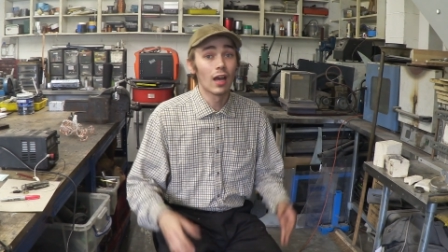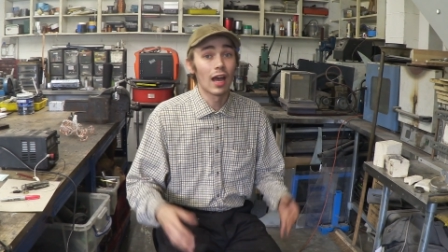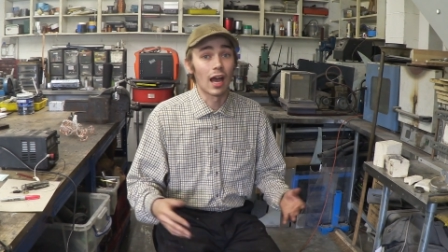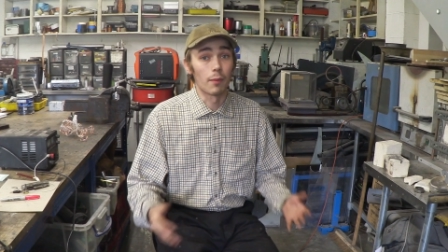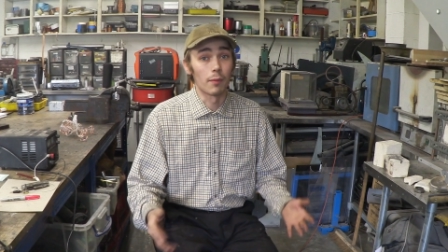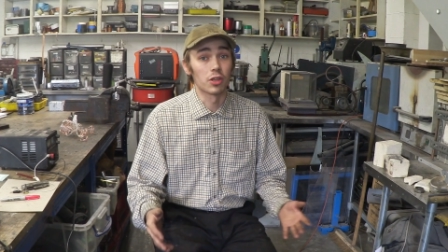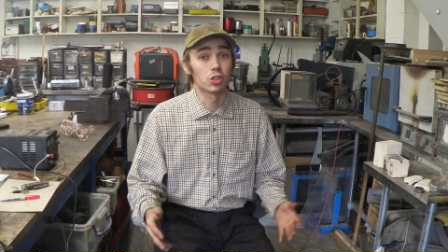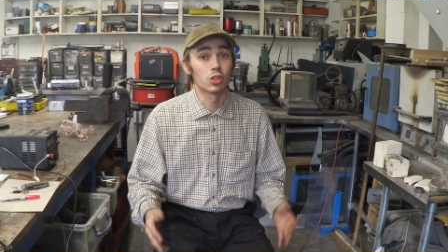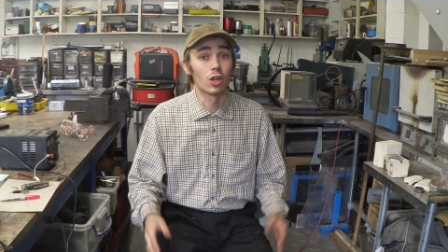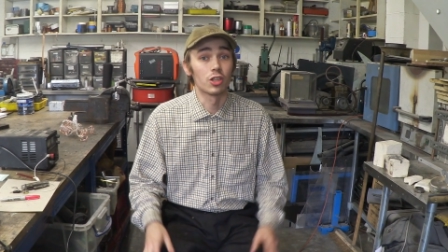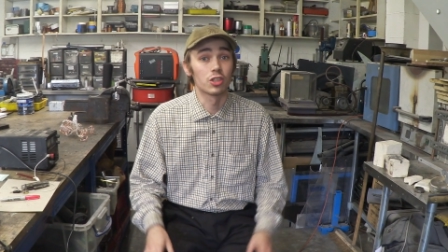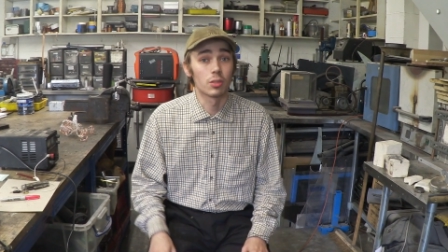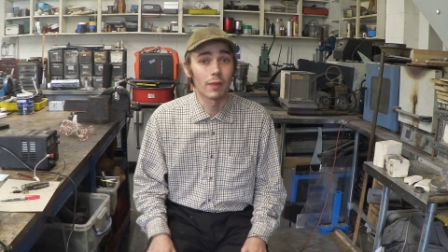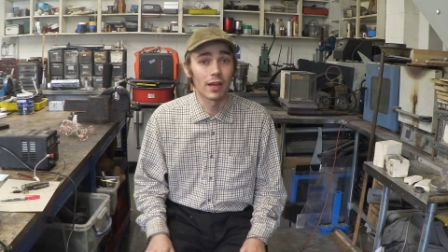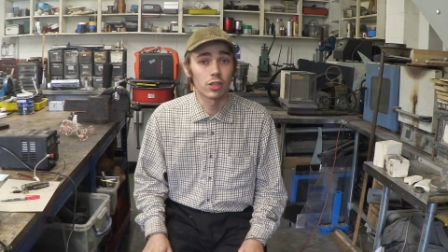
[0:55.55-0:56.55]
how much
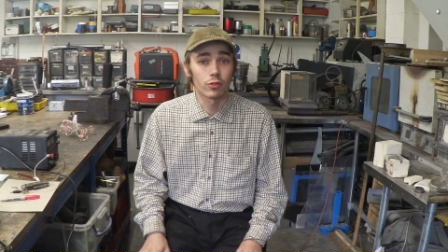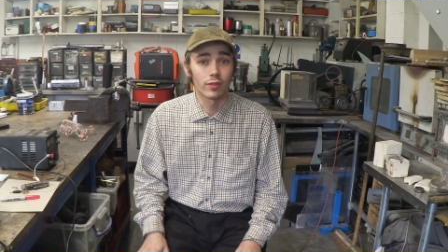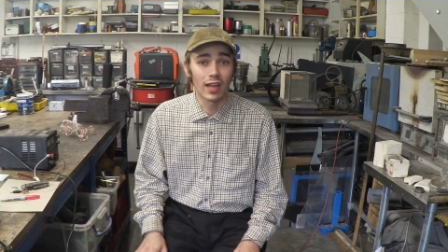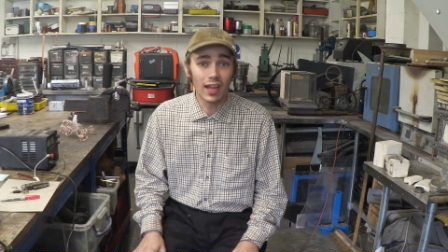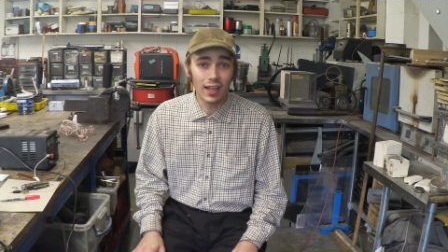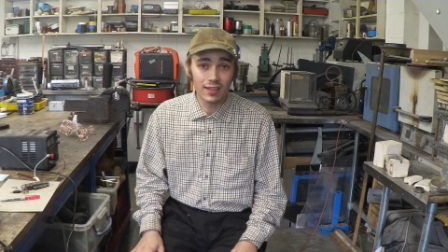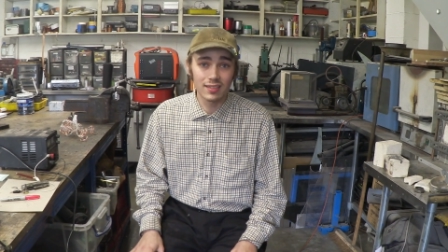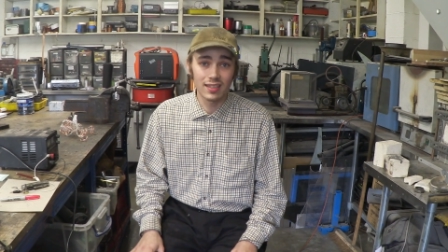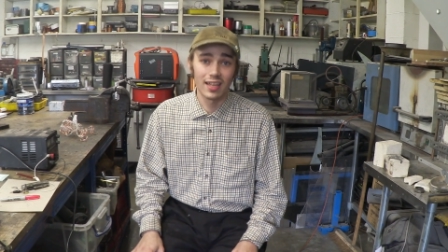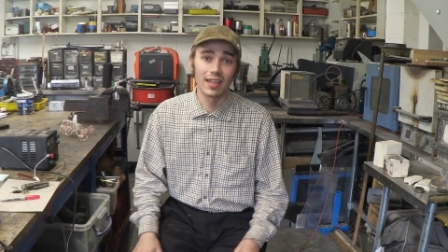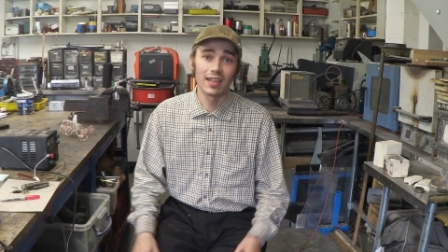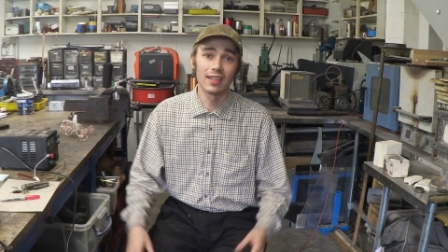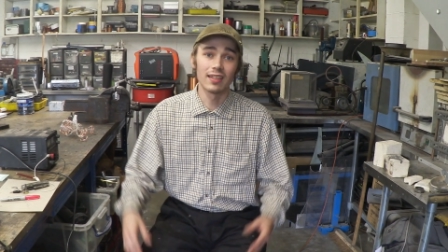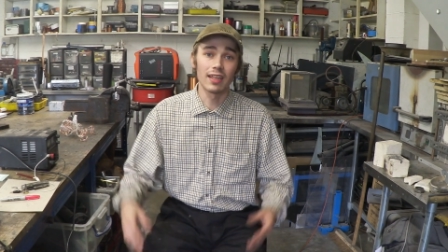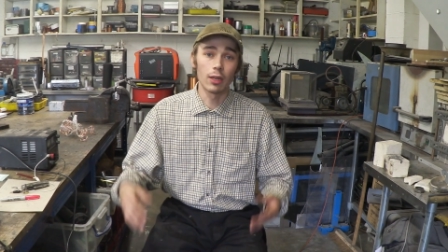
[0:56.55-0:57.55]
charge the battery has,
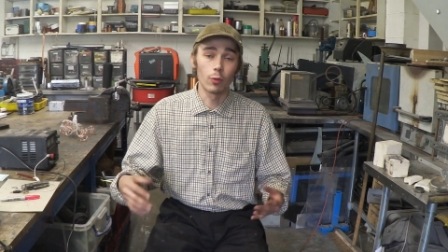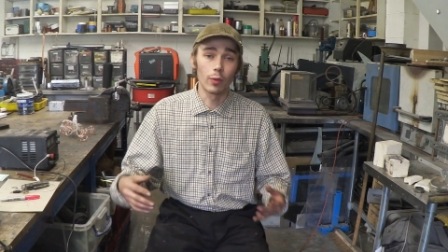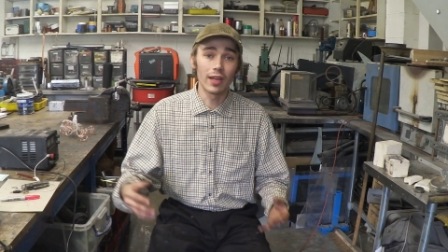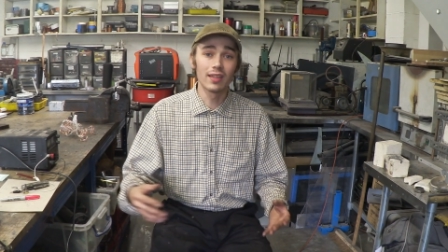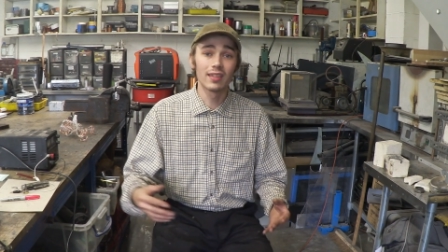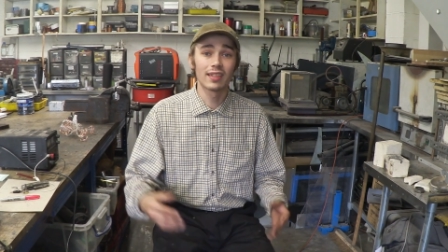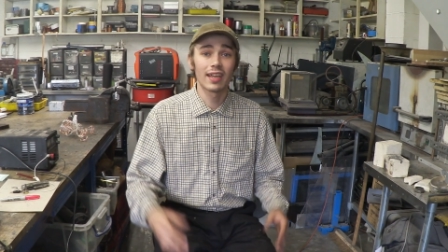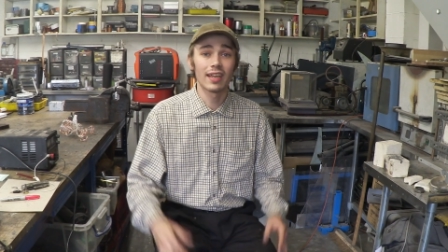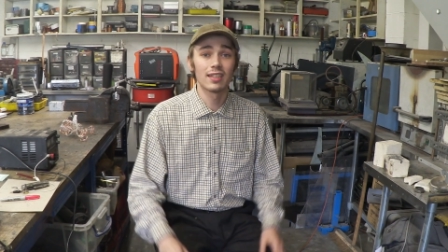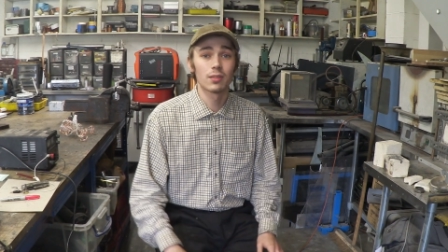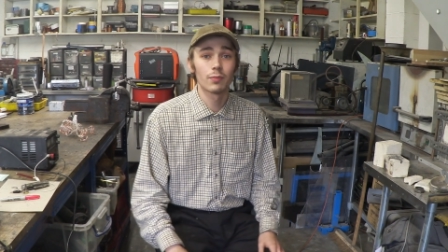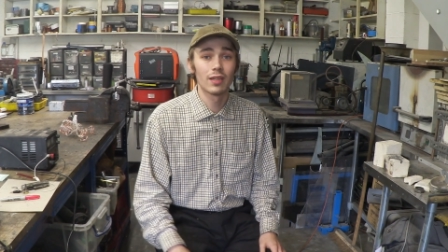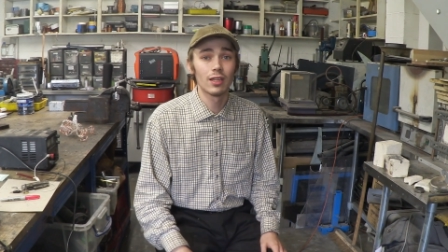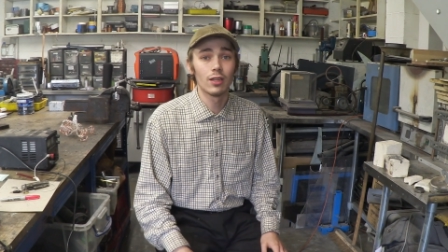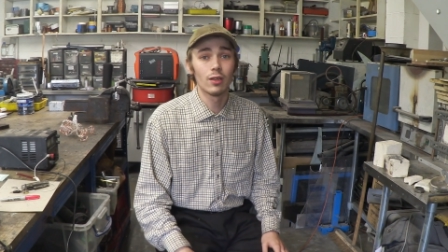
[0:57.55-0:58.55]
and it will indicate
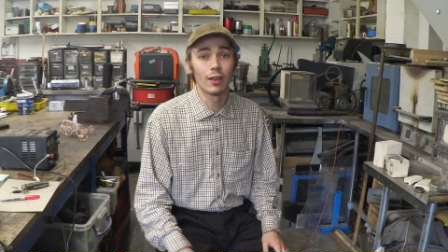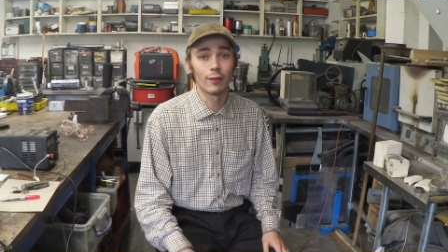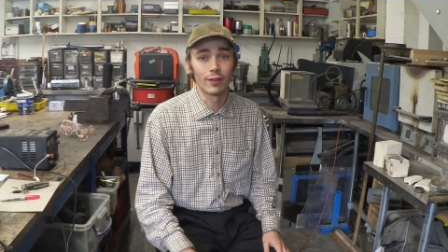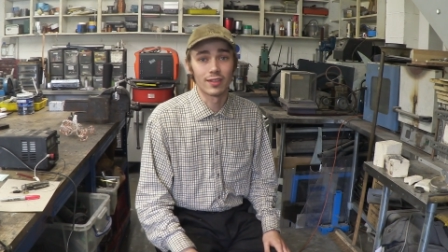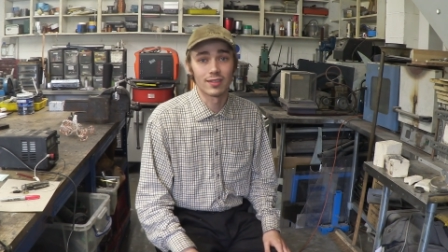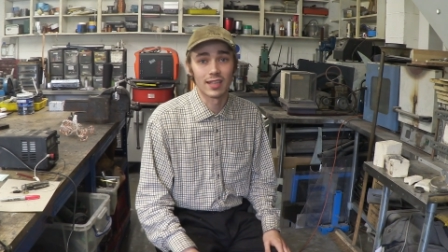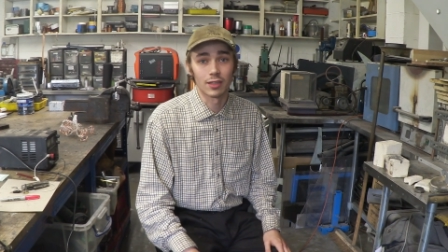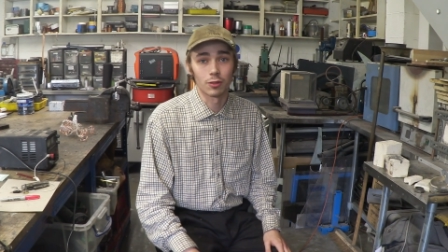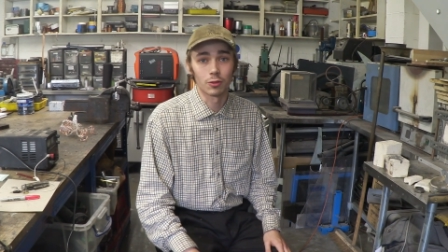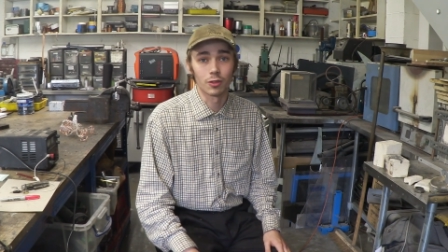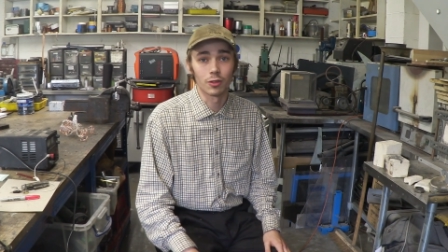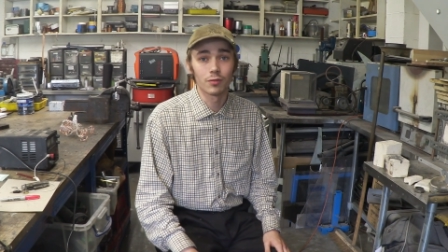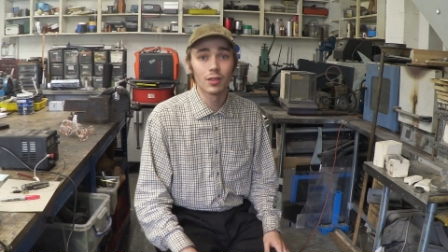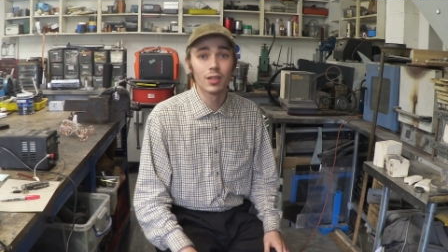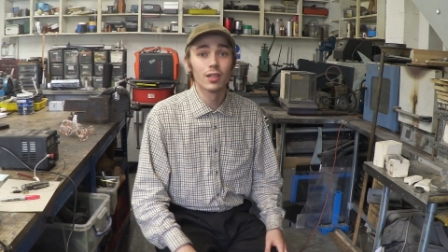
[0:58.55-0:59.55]
to me if it's dead or not.